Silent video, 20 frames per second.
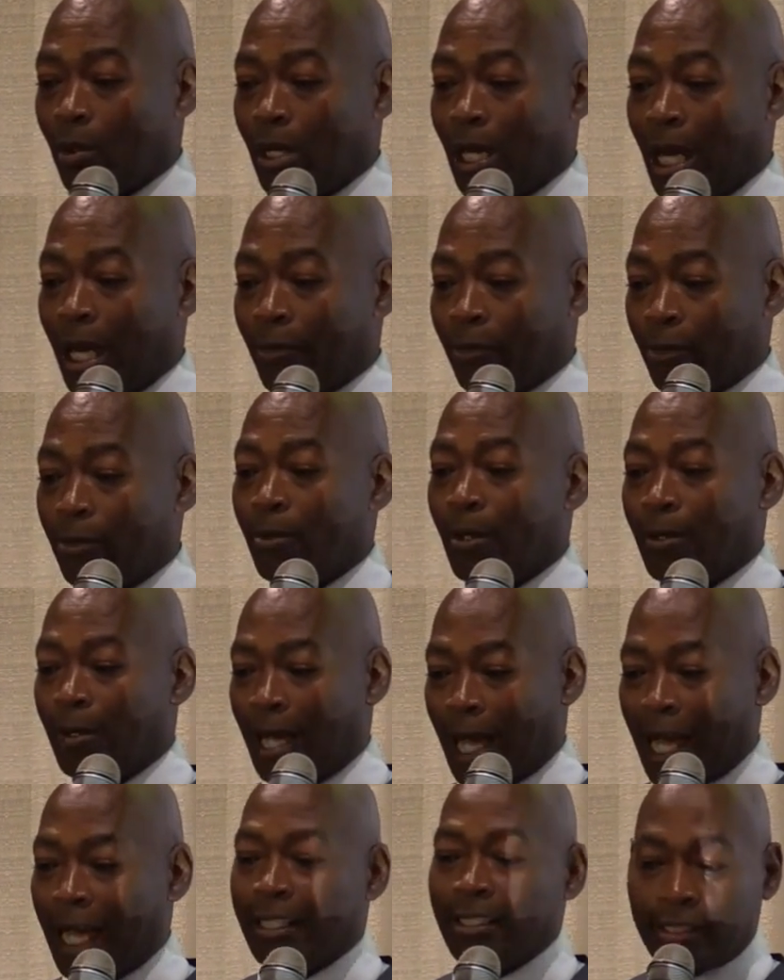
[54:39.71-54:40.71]

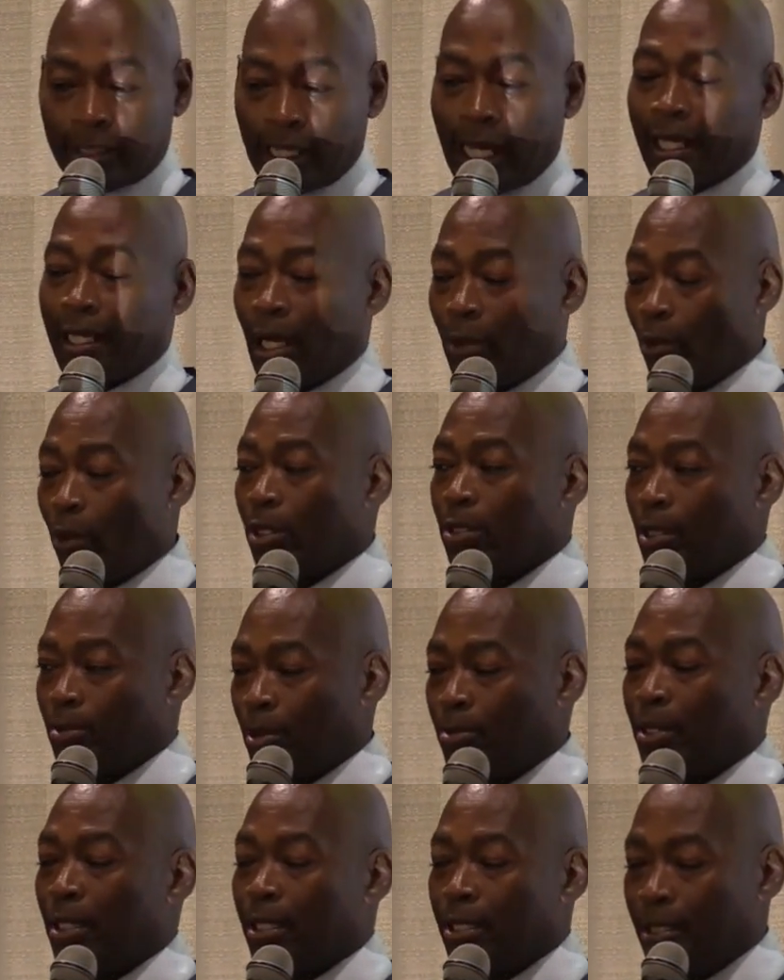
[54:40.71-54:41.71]
after I decided I wanted them
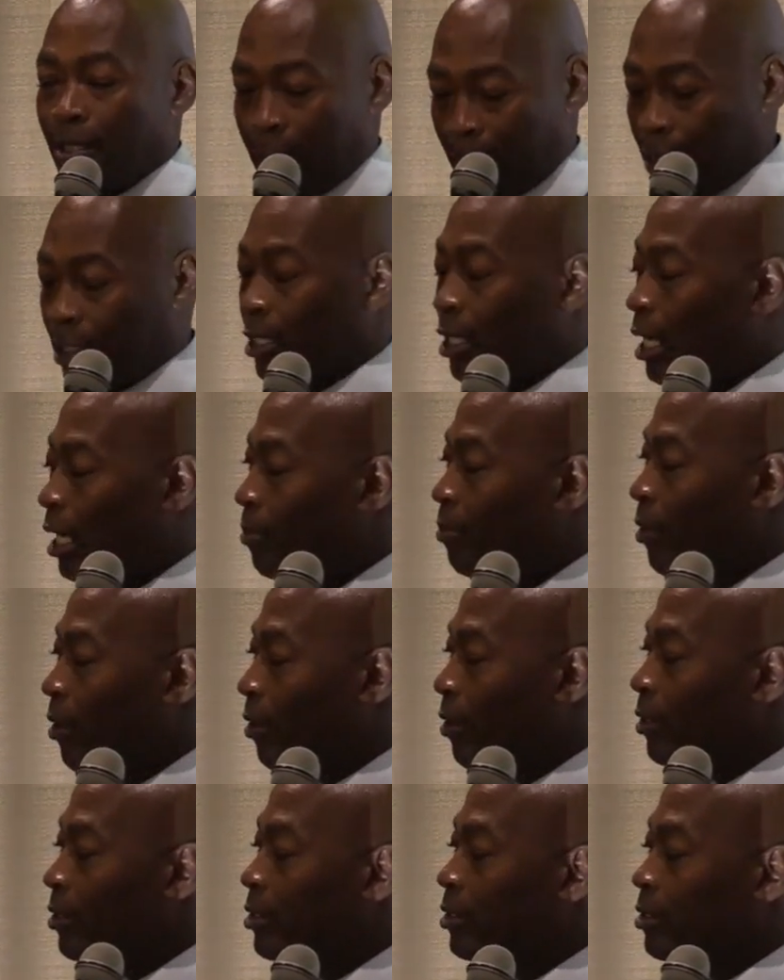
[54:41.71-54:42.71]
to be his
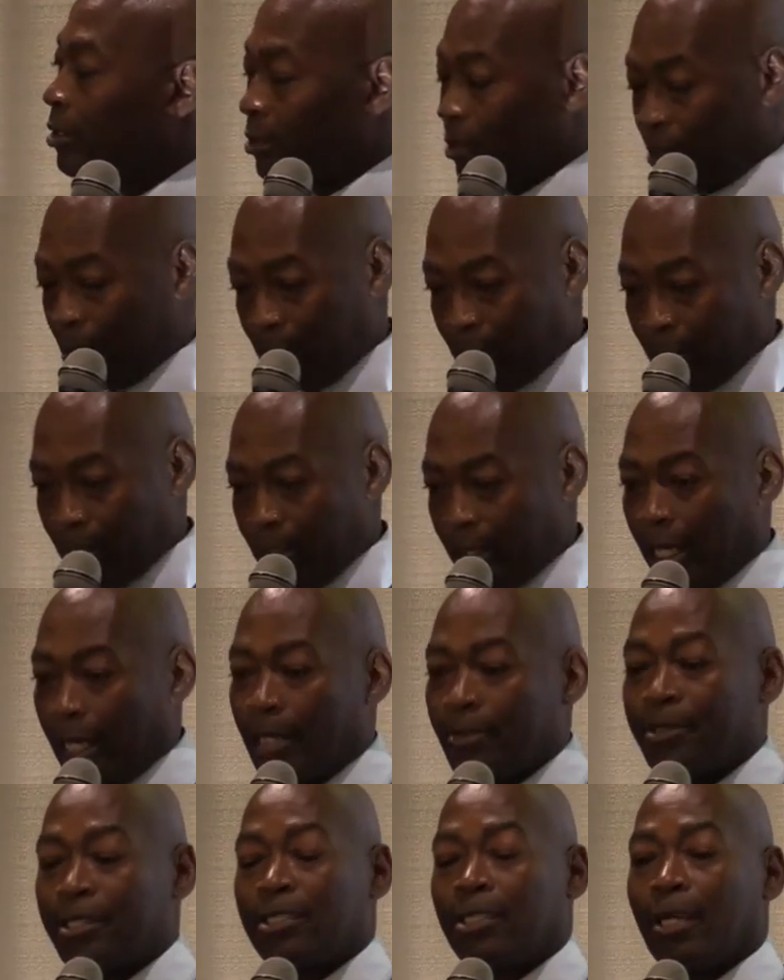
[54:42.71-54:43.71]
godparents, they
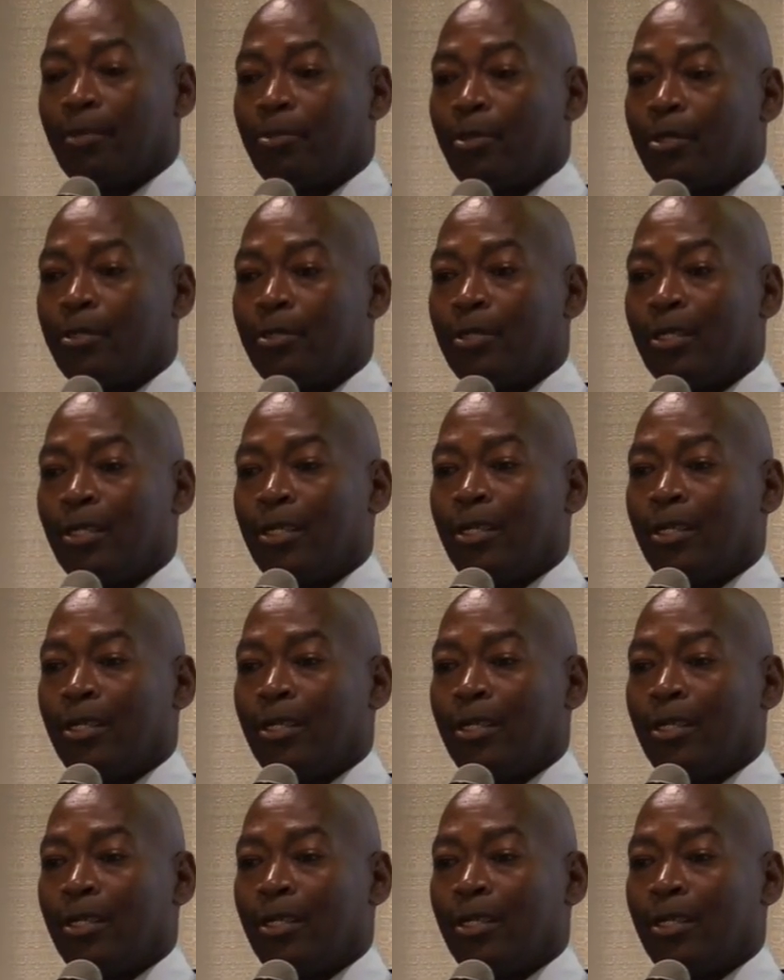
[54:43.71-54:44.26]
accepted.